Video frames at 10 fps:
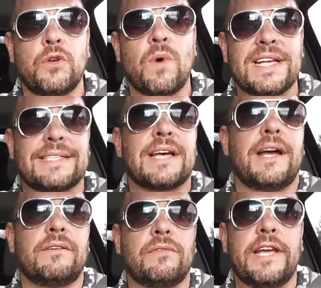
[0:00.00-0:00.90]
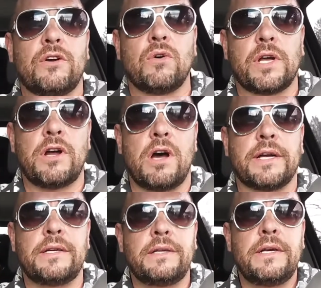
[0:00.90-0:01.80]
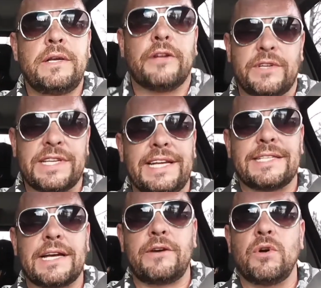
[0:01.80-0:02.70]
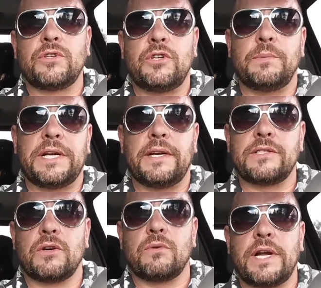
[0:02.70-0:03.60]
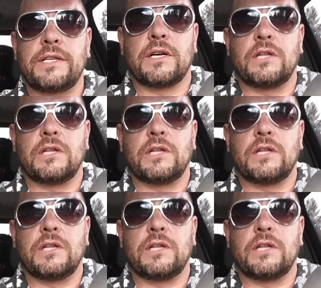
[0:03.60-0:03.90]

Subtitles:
the west side of Lake Okanagan. There is an east side road too, but it doesn't go right to